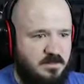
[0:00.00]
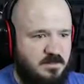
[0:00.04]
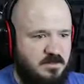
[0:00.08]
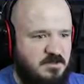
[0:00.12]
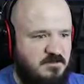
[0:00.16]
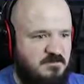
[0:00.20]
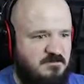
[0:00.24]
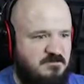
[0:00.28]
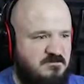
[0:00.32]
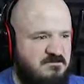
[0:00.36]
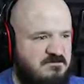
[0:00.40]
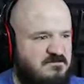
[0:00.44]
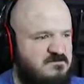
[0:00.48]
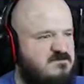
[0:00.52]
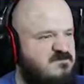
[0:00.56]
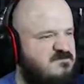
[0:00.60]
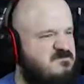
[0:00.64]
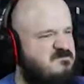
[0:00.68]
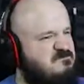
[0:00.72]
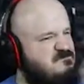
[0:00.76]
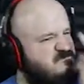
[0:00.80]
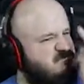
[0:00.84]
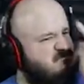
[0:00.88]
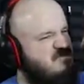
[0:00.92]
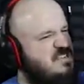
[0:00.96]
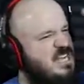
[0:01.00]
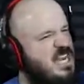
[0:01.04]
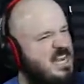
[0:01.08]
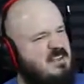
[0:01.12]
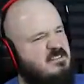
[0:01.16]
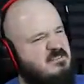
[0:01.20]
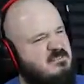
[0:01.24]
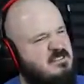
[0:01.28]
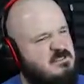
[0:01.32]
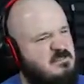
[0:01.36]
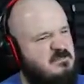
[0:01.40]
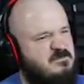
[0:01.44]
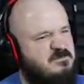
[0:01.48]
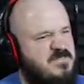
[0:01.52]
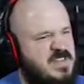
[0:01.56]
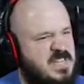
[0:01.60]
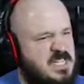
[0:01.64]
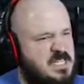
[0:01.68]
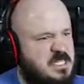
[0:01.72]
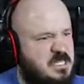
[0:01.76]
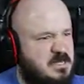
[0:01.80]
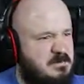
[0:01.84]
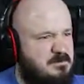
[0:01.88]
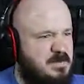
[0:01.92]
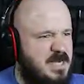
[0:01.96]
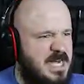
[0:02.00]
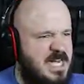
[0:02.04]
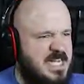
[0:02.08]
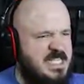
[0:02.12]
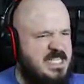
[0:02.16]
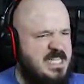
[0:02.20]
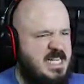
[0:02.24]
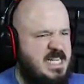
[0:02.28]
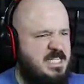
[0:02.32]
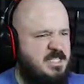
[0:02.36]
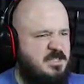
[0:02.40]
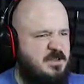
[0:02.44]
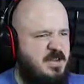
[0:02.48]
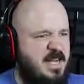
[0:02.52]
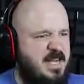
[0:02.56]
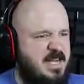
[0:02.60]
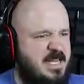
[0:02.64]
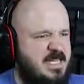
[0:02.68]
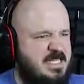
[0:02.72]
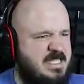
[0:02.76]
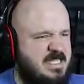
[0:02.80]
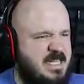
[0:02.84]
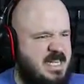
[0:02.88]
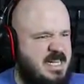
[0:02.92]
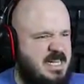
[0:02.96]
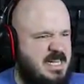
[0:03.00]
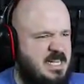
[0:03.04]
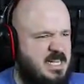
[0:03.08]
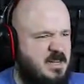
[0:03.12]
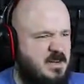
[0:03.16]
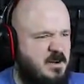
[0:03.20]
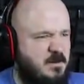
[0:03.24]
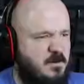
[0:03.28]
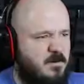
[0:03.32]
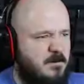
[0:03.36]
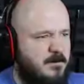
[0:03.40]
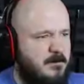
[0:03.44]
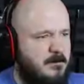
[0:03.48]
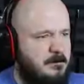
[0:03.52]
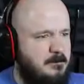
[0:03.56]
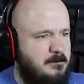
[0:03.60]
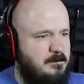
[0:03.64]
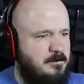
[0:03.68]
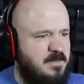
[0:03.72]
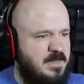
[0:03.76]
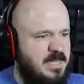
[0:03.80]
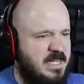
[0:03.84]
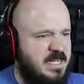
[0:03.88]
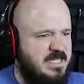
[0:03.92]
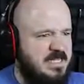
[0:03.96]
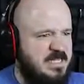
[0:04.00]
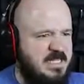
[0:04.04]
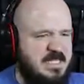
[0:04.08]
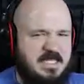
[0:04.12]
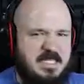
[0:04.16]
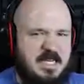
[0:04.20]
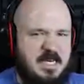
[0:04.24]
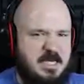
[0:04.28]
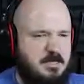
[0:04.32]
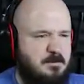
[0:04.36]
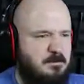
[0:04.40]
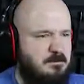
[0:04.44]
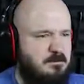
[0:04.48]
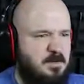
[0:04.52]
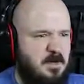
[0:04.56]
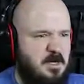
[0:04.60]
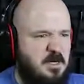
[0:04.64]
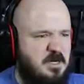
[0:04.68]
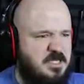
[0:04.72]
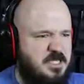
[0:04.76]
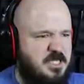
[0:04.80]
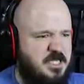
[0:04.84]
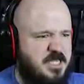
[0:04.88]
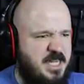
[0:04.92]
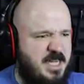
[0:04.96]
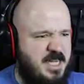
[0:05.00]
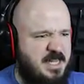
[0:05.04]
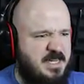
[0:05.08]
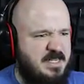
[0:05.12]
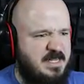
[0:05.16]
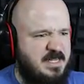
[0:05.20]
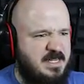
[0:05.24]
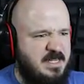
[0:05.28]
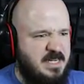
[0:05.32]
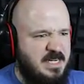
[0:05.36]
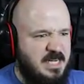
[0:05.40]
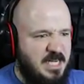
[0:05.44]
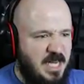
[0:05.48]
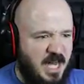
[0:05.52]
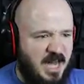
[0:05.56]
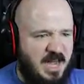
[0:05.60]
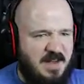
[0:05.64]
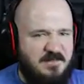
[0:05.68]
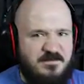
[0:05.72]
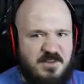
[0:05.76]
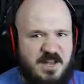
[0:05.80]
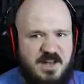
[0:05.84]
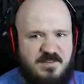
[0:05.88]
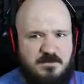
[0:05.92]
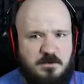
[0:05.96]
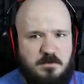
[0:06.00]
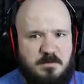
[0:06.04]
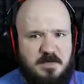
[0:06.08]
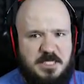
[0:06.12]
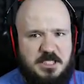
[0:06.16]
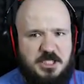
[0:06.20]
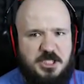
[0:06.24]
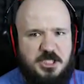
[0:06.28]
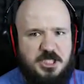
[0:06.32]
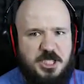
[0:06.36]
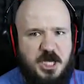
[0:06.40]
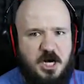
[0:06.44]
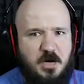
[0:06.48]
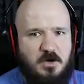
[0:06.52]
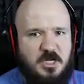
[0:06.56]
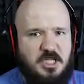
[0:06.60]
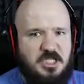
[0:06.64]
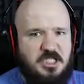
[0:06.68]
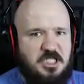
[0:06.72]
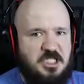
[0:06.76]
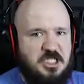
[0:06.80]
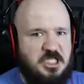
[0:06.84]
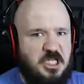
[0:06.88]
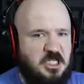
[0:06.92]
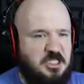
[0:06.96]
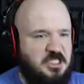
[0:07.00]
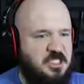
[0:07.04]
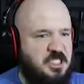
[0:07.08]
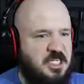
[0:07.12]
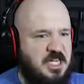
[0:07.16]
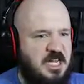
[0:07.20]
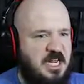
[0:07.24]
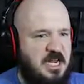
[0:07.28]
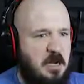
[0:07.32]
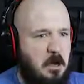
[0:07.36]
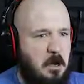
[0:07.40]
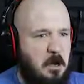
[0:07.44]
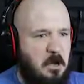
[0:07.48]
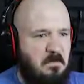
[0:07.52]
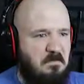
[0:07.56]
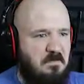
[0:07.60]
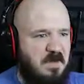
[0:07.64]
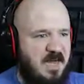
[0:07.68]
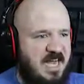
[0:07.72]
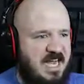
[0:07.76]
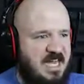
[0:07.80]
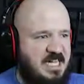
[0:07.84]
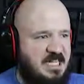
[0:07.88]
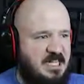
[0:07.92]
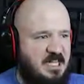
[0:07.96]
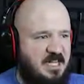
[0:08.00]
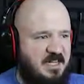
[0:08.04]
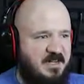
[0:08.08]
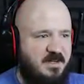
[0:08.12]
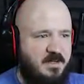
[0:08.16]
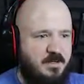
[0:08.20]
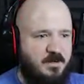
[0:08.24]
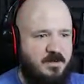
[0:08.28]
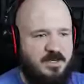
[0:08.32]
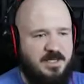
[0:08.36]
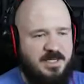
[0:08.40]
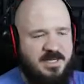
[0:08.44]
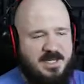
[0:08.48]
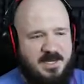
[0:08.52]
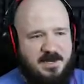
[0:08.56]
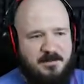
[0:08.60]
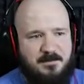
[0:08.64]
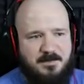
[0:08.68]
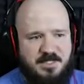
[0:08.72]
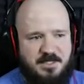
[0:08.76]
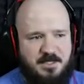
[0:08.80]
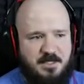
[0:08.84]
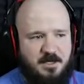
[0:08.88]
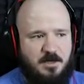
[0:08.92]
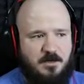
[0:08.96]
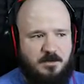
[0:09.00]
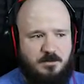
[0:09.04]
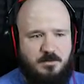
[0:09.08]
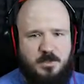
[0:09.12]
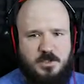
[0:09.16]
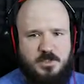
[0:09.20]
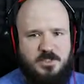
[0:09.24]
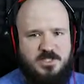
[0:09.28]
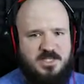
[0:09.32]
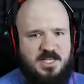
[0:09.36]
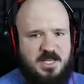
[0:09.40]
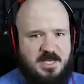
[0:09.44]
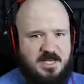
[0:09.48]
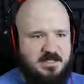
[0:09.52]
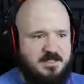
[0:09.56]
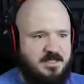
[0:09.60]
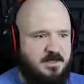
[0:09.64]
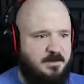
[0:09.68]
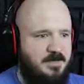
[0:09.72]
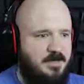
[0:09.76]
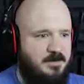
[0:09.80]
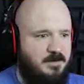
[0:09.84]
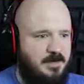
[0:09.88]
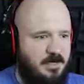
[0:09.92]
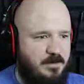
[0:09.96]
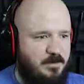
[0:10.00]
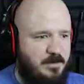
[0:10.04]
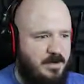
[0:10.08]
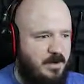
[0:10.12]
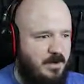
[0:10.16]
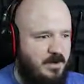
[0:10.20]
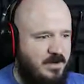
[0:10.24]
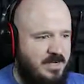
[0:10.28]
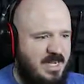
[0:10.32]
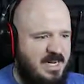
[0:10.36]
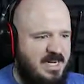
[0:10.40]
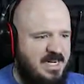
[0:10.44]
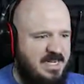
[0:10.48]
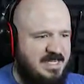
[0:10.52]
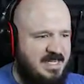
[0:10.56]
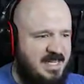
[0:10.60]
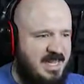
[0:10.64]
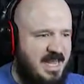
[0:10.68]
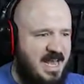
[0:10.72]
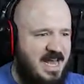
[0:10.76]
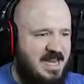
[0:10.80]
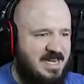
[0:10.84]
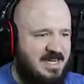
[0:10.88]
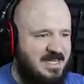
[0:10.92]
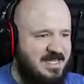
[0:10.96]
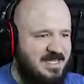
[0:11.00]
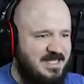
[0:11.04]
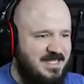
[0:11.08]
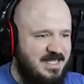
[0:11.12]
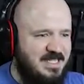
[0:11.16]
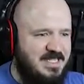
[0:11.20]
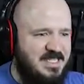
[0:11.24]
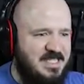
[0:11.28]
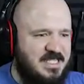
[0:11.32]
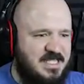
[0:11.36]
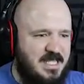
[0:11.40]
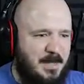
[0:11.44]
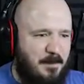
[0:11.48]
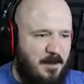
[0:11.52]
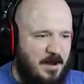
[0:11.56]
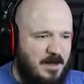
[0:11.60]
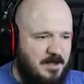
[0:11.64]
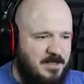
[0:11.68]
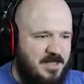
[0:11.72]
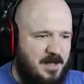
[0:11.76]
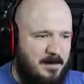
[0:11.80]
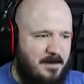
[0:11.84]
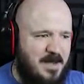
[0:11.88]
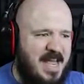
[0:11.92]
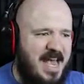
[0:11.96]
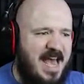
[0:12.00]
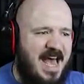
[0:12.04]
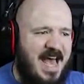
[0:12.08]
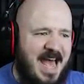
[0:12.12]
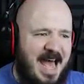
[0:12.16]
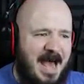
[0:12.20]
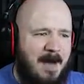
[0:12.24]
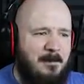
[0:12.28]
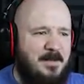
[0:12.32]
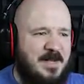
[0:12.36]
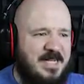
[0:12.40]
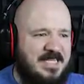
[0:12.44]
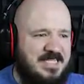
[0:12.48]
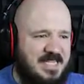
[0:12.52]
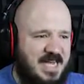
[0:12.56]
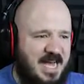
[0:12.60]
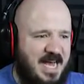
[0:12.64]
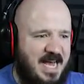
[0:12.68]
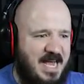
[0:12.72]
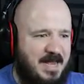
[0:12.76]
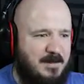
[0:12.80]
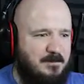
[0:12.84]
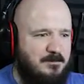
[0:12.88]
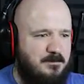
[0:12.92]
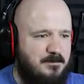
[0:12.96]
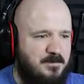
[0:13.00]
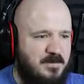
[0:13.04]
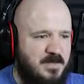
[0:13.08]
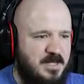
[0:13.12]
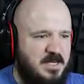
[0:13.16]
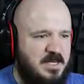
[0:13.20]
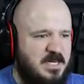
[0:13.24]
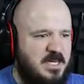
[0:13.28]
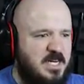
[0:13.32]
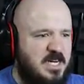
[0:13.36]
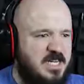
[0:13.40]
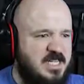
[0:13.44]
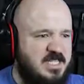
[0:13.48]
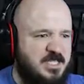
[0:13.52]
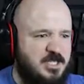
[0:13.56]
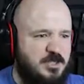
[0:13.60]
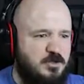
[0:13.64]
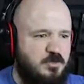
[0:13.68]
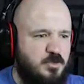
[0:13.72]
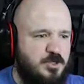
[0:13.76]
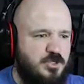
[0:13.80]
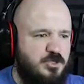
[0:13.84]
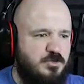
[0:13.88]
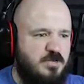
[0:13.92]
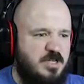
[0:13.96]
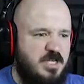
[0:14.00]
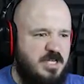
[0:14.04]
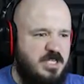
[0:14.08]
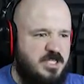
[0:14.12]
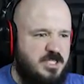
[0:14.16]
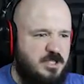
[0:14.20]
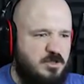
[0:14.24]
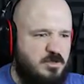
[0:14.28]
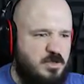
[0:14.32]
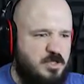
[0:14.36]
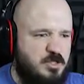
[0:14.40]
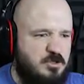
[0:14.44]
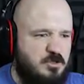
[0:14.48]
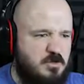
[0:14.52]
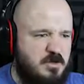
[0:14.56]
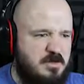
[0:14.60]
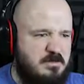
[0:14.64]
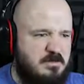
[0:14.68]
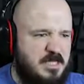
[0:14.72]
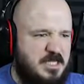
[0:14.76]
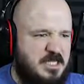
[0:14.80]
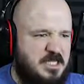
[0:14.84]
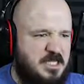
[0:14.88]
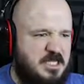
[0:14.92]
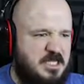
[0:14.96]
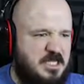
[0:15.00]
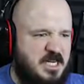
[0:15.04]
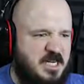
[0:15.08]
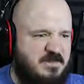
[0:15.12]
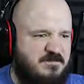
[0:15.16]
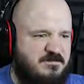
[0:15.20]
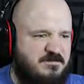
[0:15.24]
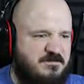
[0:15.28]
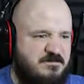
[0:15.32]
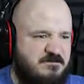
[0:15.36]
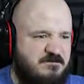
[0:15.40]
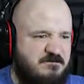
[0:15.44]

You, yeah, you filthy peasant. That's what I gotta say to you. This is such bullshit. I've never been so insulted in all my life. Well, yeah, I've been called worse things. I mean, but we all get into that. This is supposed to be a happy time. I just want you guys to quit throwing my stuff.